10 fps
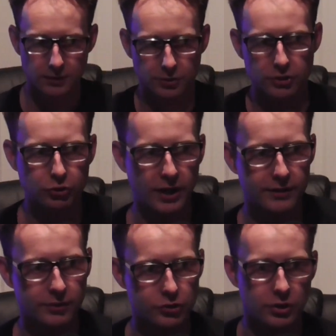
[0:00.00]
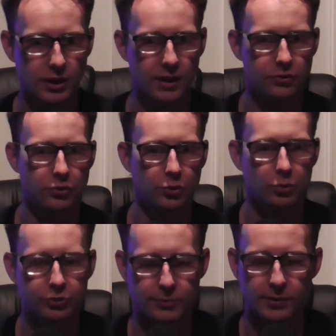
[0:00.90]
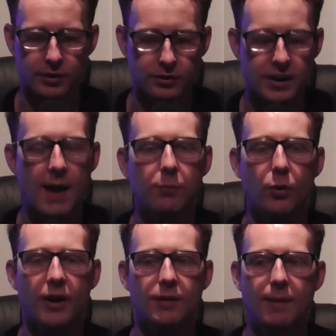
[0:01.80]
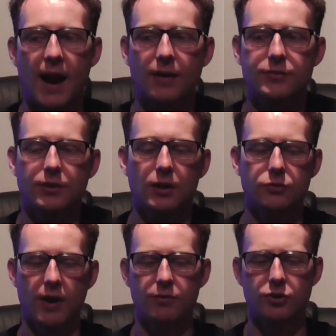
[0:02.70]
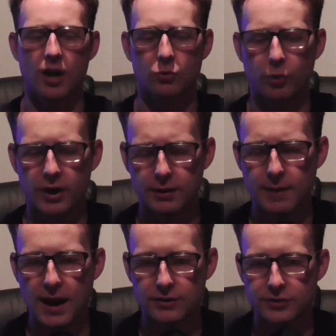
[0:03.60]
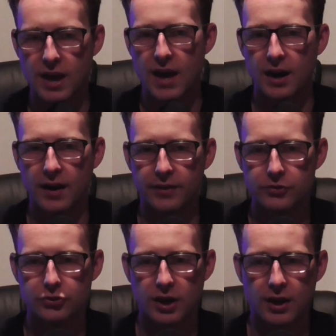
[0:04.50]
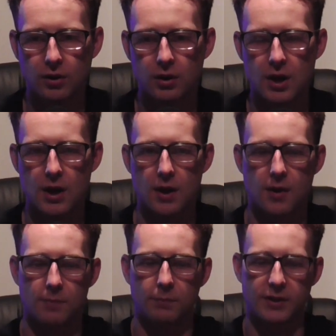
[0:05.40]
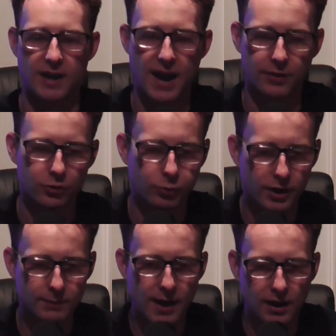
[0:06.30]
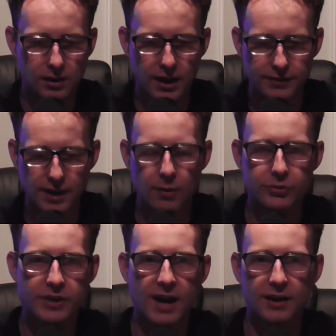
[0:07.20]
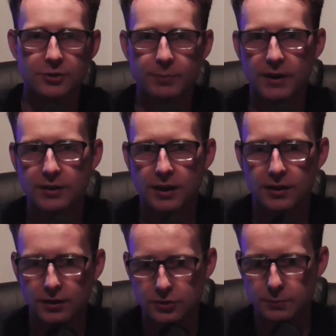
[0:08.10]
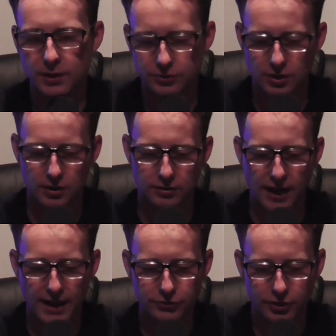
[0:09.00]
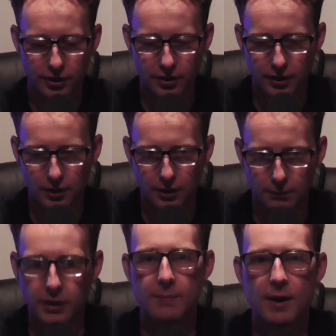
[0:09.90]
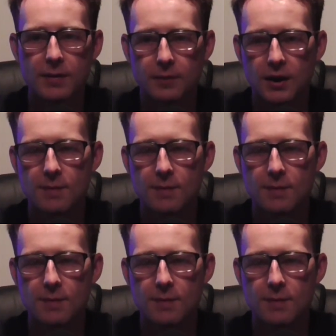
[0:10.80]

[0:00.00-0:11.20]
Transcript: So let's transition into some of the top running backs. So I haven't talked running backs yet on this channel. But, yeah, this running back class, I was not expecting it to be as good as last year. But it might